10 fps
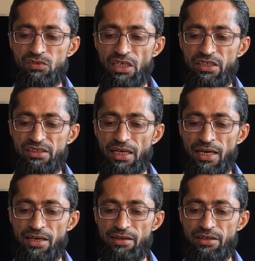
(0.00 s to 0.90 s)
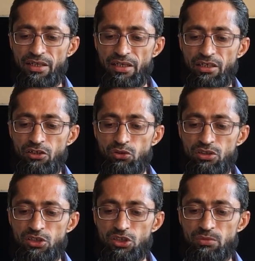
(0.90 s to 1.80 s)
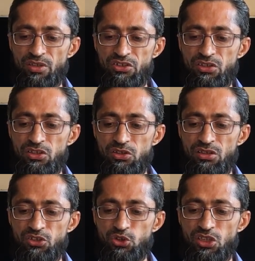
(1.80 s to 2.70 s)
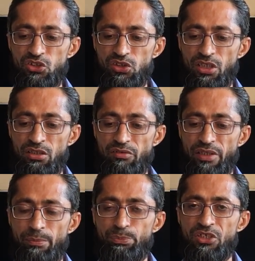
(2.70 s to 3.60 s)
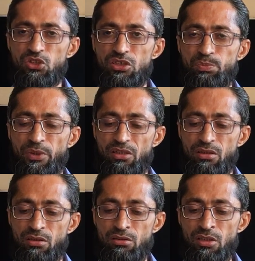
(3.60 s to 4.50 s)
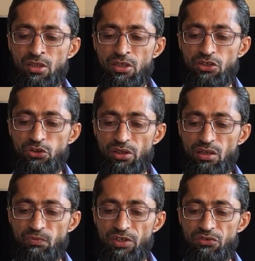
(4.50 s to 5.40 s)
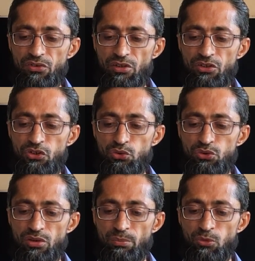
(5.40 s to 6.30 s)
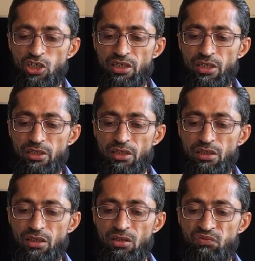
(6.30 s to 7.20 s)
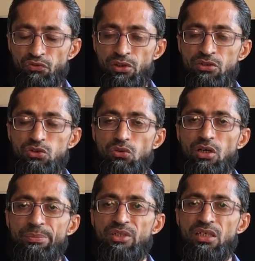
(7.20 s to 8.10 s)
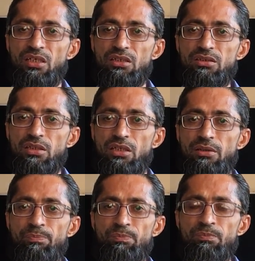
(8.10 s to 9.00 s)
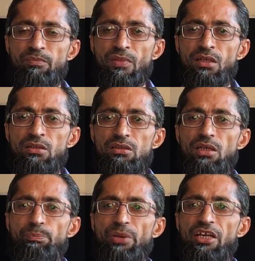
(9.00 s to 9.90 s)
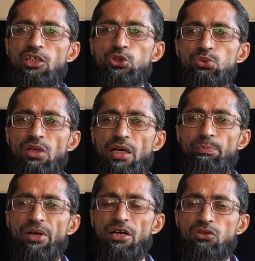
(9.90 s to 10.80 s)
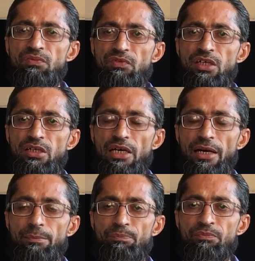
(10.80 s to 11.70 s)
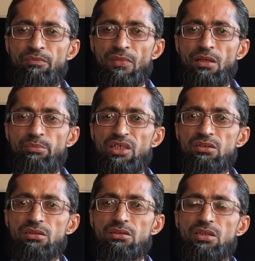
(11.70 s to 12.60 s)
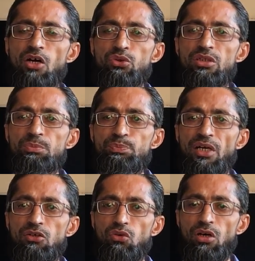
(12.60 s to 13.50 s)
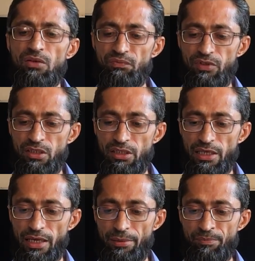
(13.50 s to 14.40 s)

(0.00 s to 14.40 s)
There is hardly any noticeable seasonal change in temperature pattern during winter due to the moderating influence of the sea. The peninsular part of India means southern part of India.